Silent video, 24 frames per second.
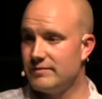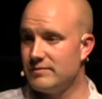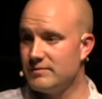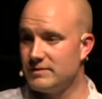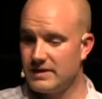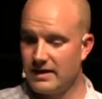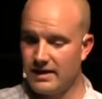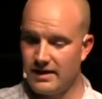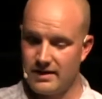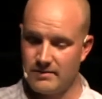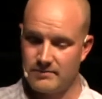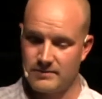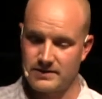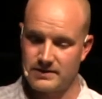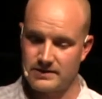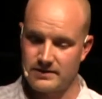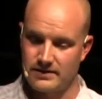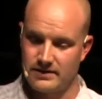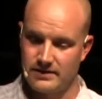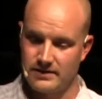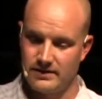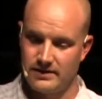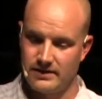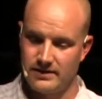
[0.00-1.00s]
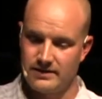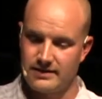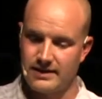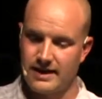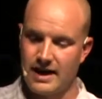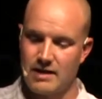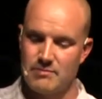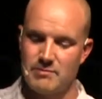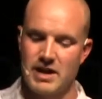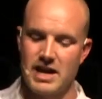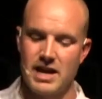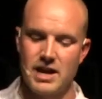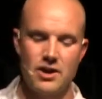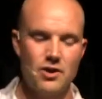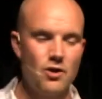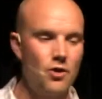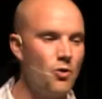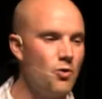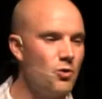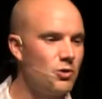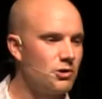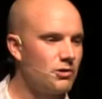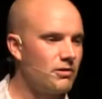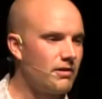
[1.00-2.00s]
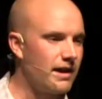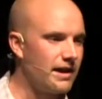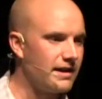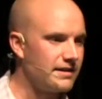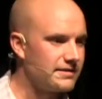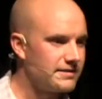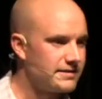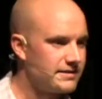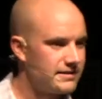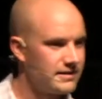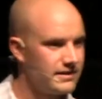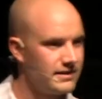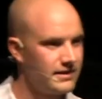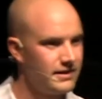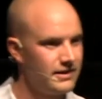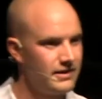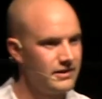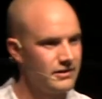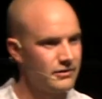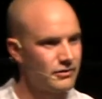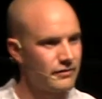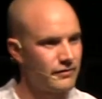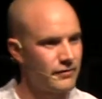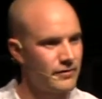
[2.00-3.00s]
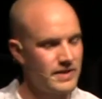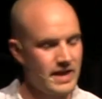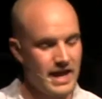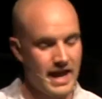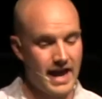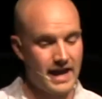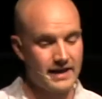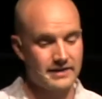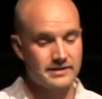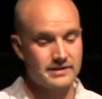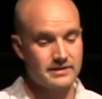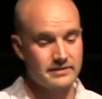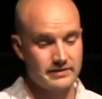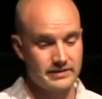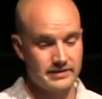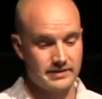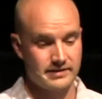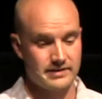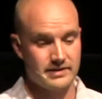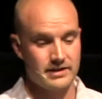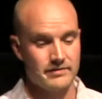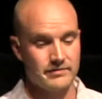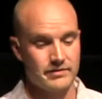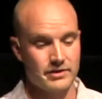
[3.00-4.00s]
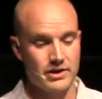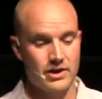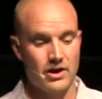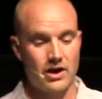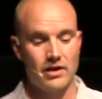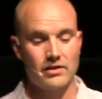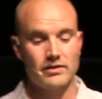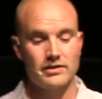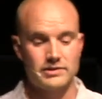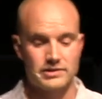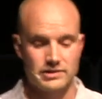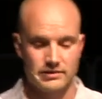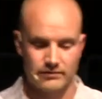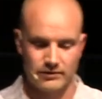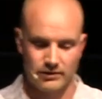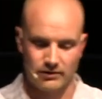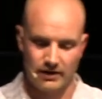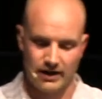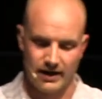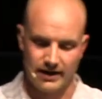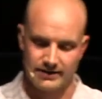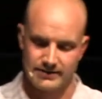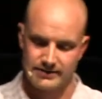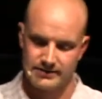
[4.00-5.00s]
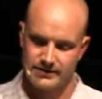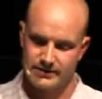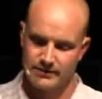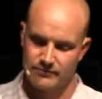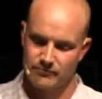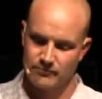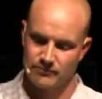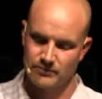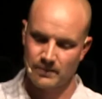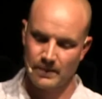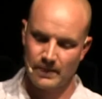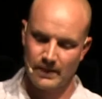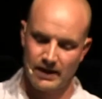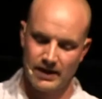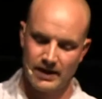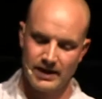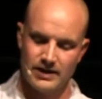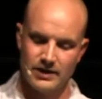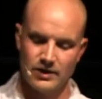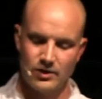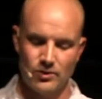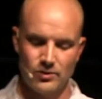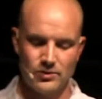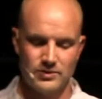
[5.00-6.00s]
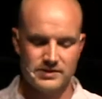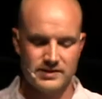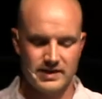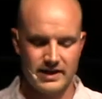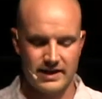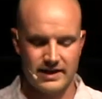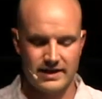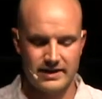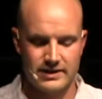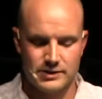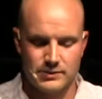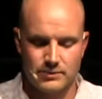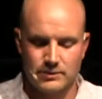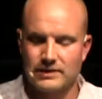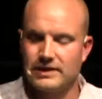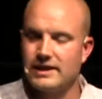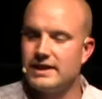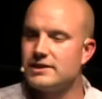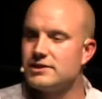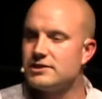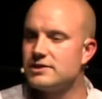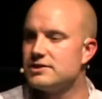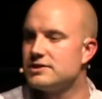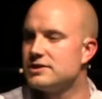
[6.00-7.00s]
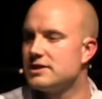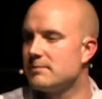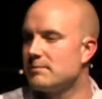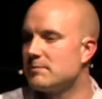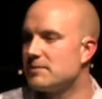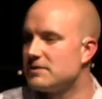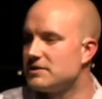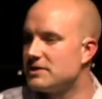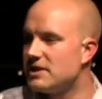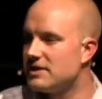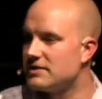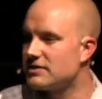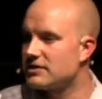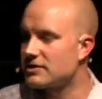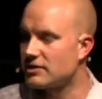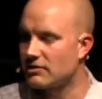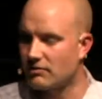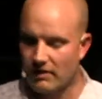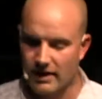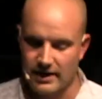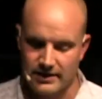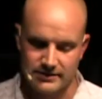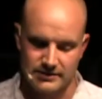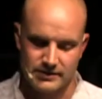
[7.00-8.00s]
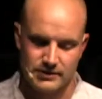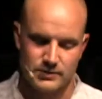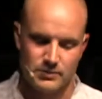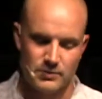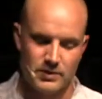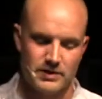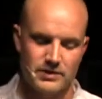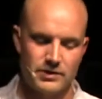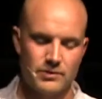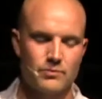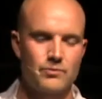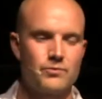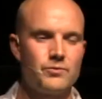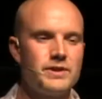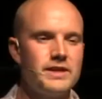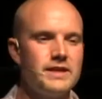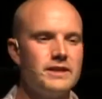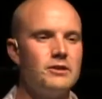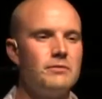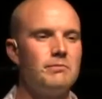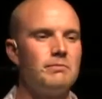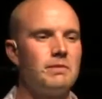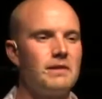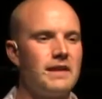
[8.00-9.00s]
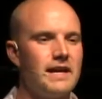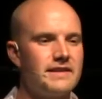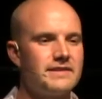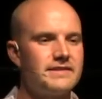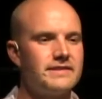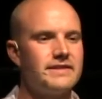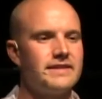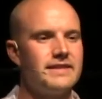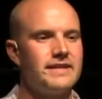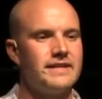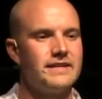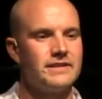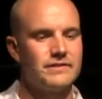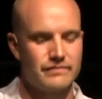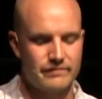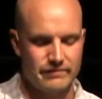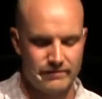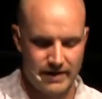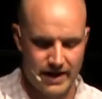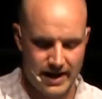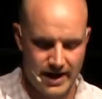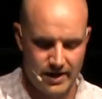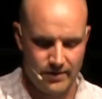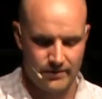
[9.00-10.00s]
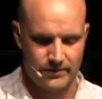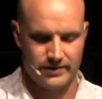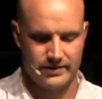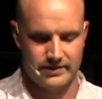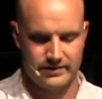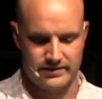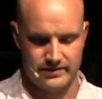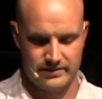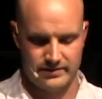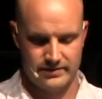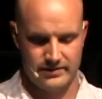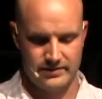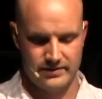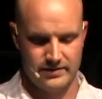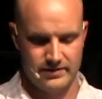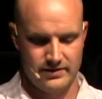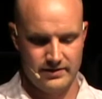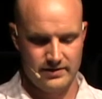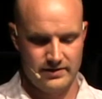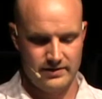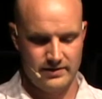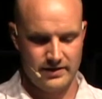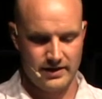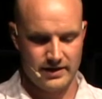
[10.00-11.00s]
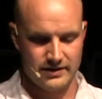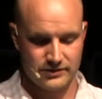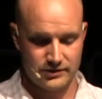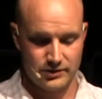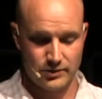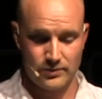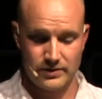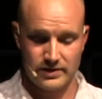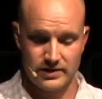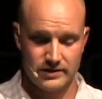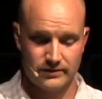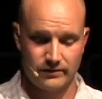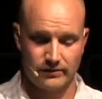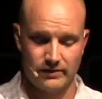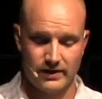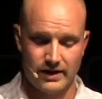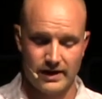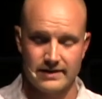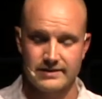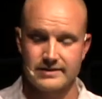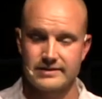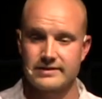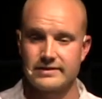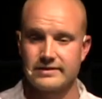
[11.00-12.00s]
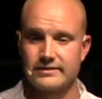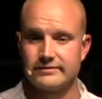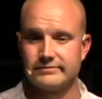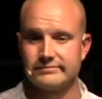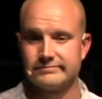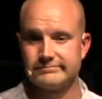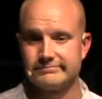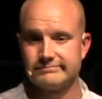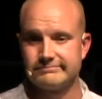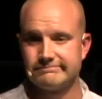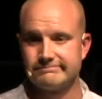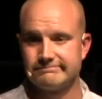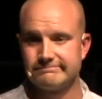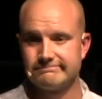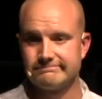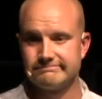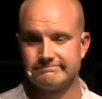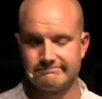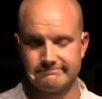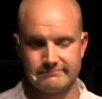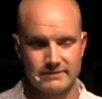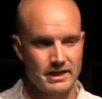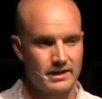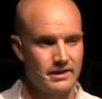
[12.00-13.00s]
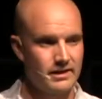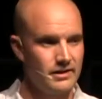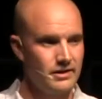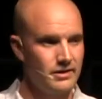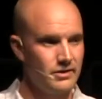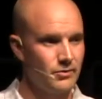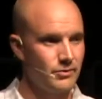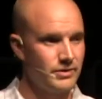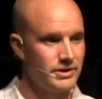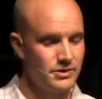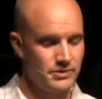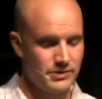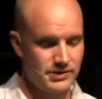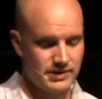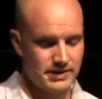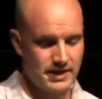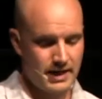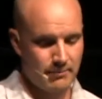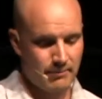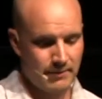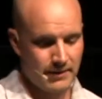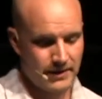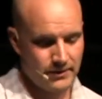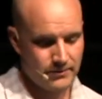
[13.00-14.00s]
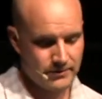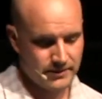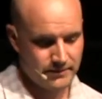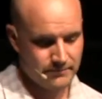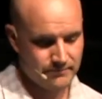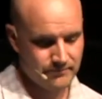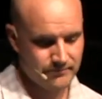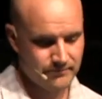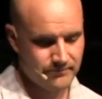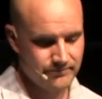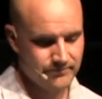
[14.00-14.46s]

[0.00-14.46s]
a few times that I may know Christ, or for the excellency of the knowledge of Christ he knows that in his relationship with Jesus Christ is where the real blessing is found. And so it is for us. When you step out